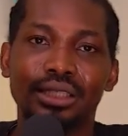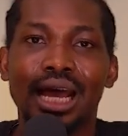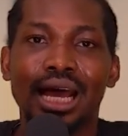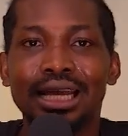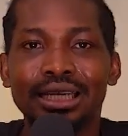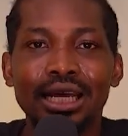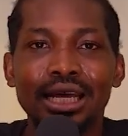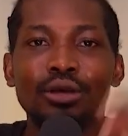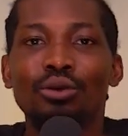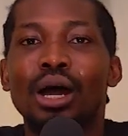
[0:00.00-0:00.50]
And
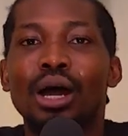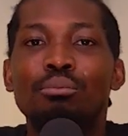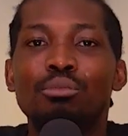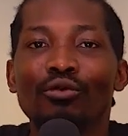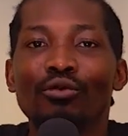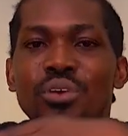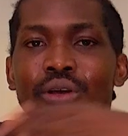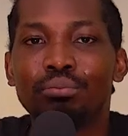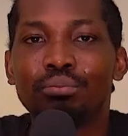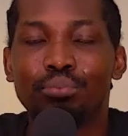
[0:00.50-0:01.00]
then you are
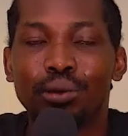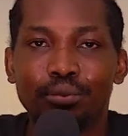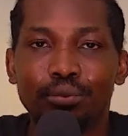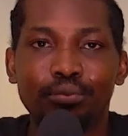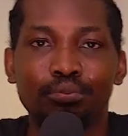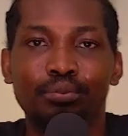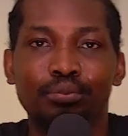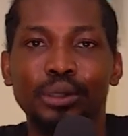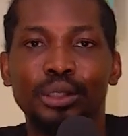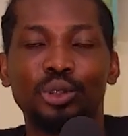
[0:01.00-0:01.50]
moving
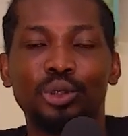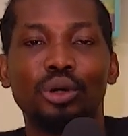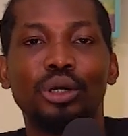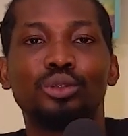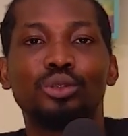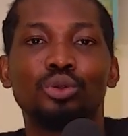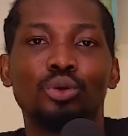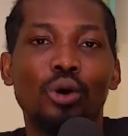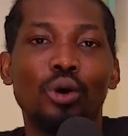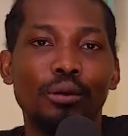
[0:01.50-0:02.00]
Bitcoin
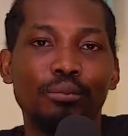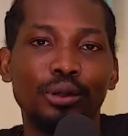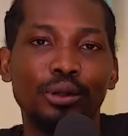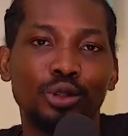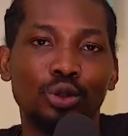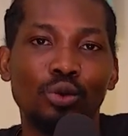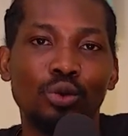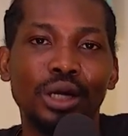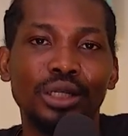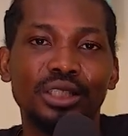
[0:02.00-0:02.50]
to Coinbase to
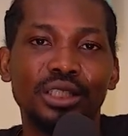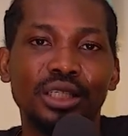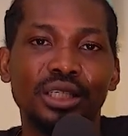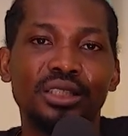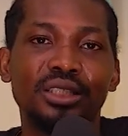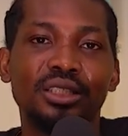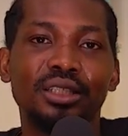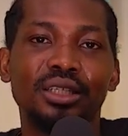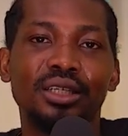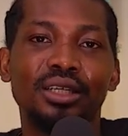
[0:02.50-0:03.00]
go and
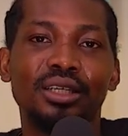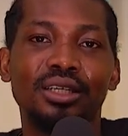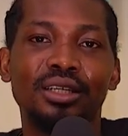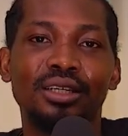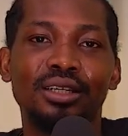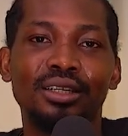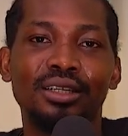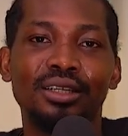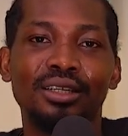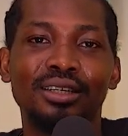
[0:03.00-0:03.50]
change.
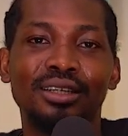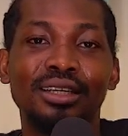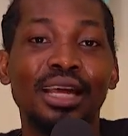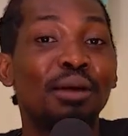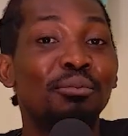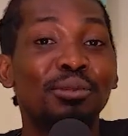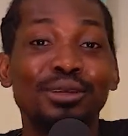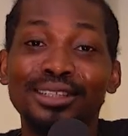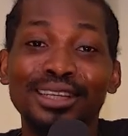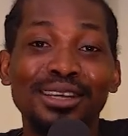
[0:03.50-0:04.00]
Now
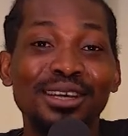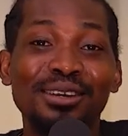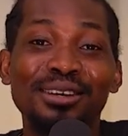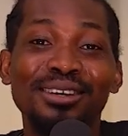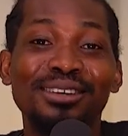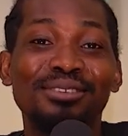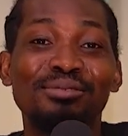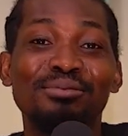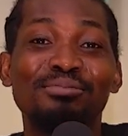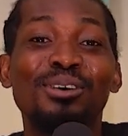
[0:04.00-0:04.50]
you
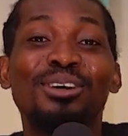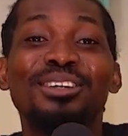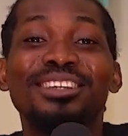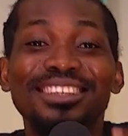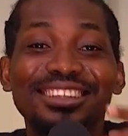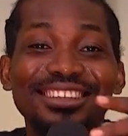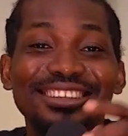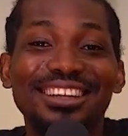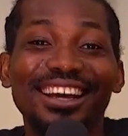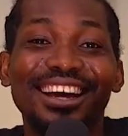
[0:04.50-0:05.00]
say,
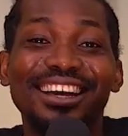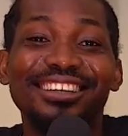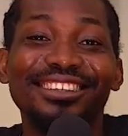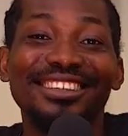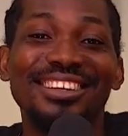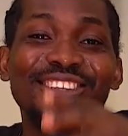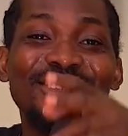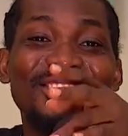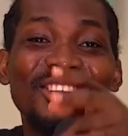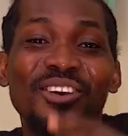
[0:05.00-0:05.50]
money, now in the
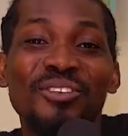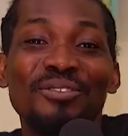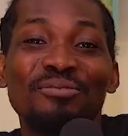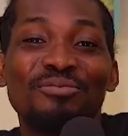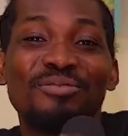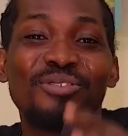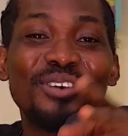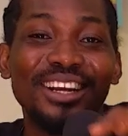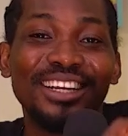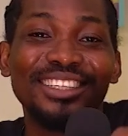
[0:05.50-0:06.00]
turn
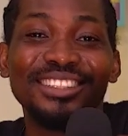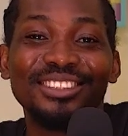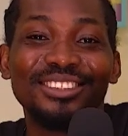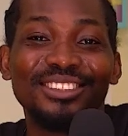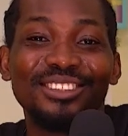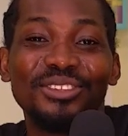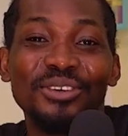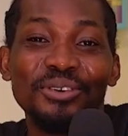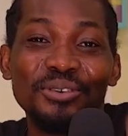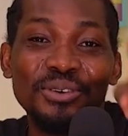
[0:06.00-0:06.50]
friends
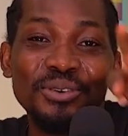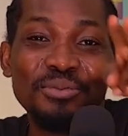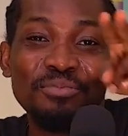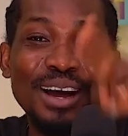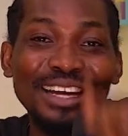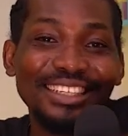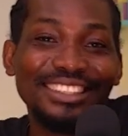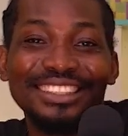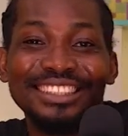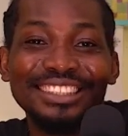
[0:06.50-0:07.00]
to
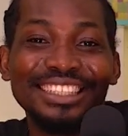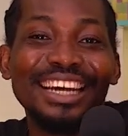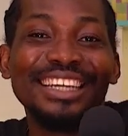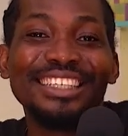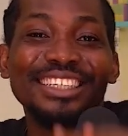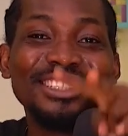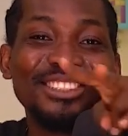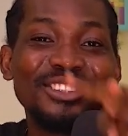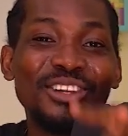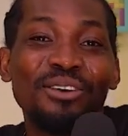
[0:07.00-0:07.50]
party, now in
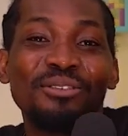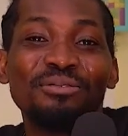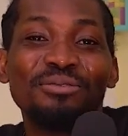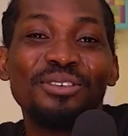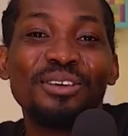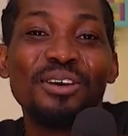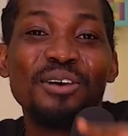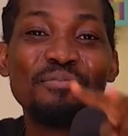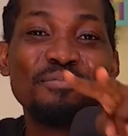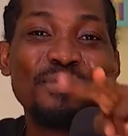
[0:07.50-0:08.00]
the turn
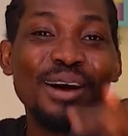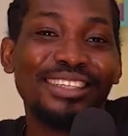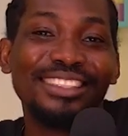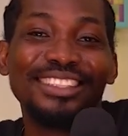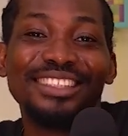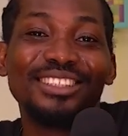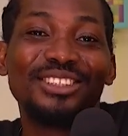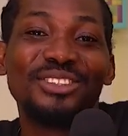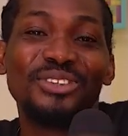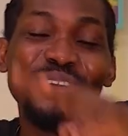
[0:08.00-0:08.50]

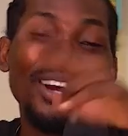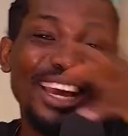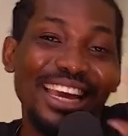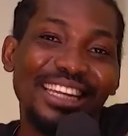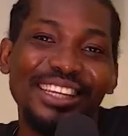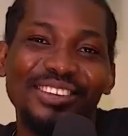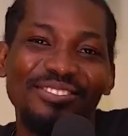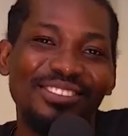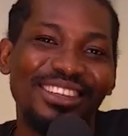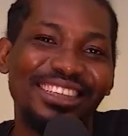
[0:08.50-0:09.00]
parties to
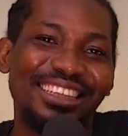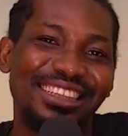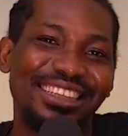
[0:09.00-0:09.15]
enemy.